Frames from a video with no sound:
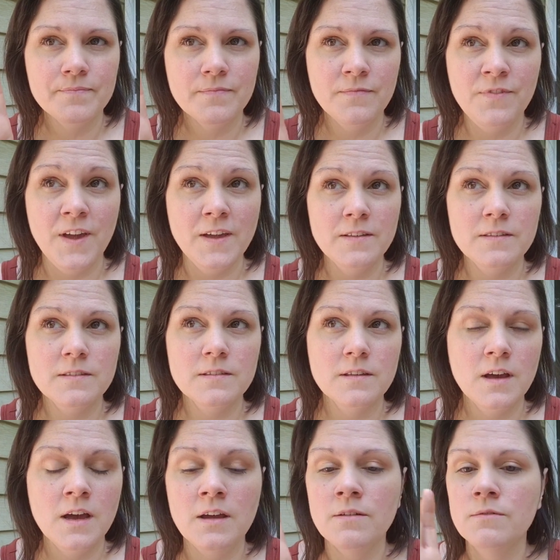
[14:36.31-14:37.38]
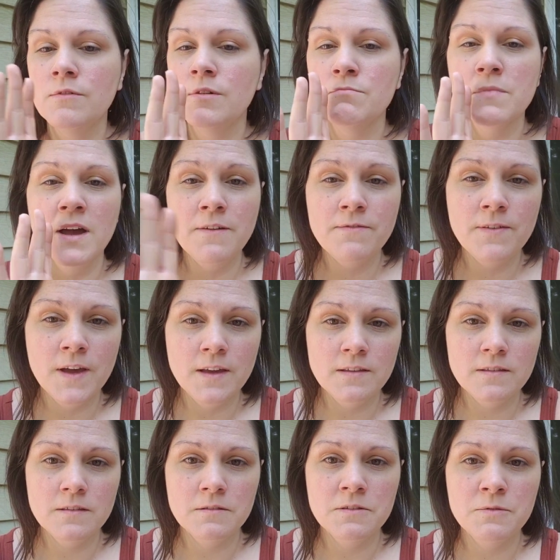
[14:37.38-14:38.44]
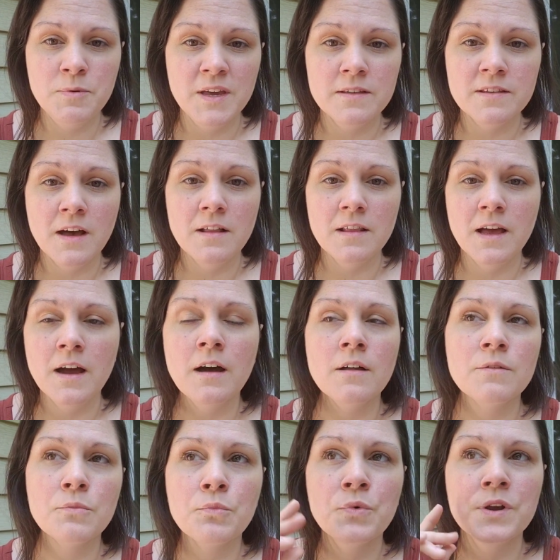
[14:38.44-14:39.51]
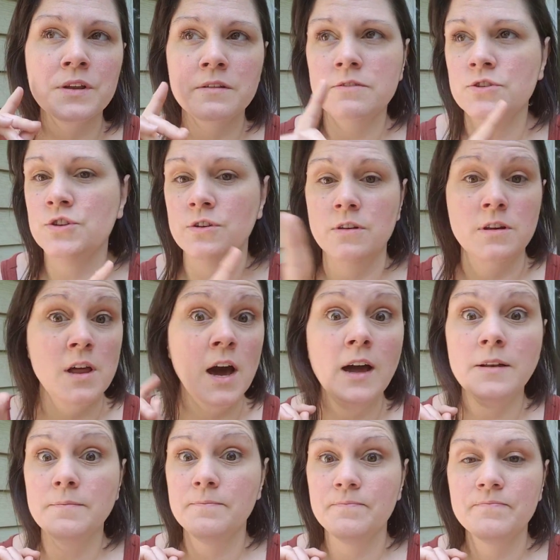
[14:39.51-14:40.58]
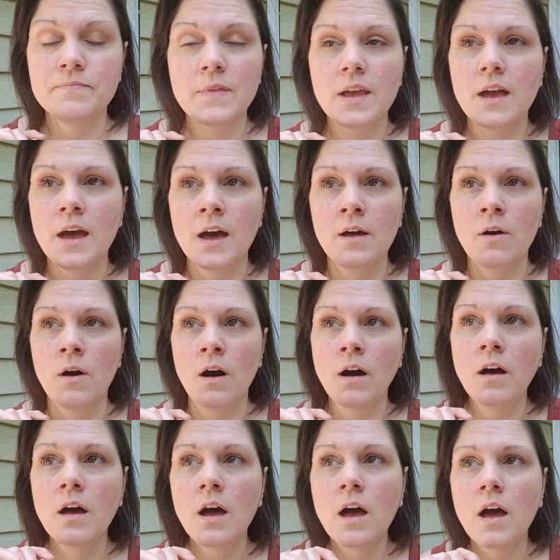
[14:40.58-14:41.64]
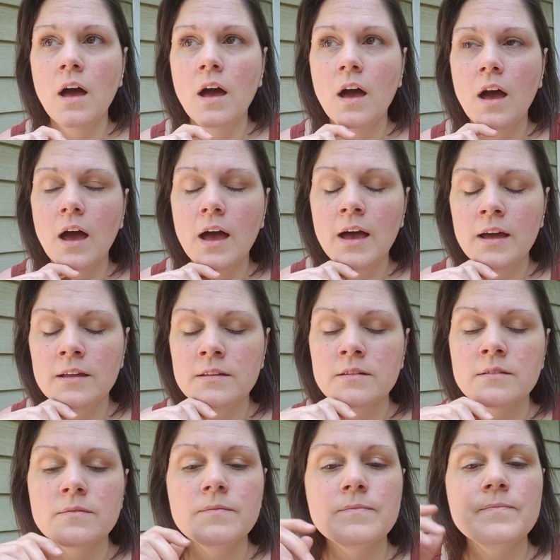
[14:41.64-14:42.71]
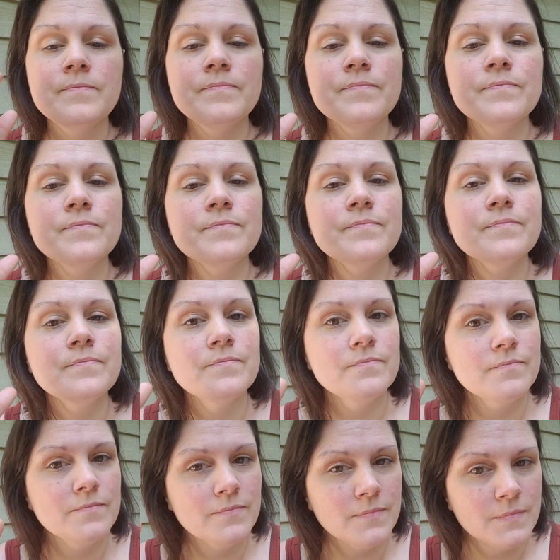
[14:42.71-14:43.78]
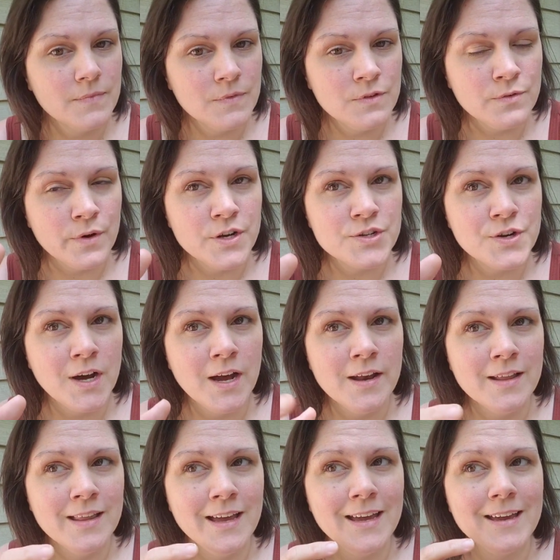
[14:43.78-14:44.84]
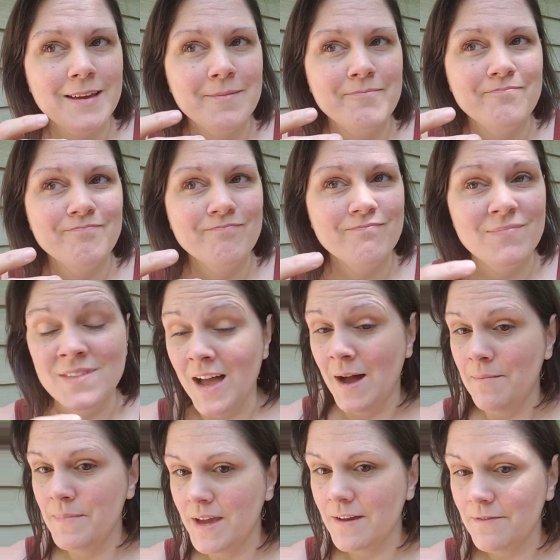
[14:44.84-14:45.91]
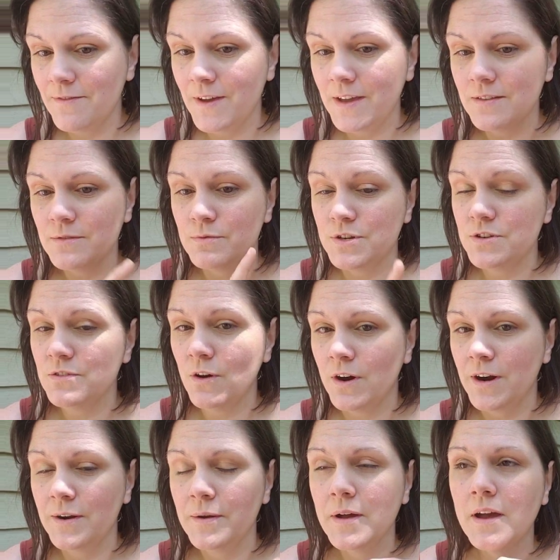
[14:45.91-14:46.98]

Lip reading: face. My face speaks out loud when it should not at all. And so I try to like not make a face, which is hard,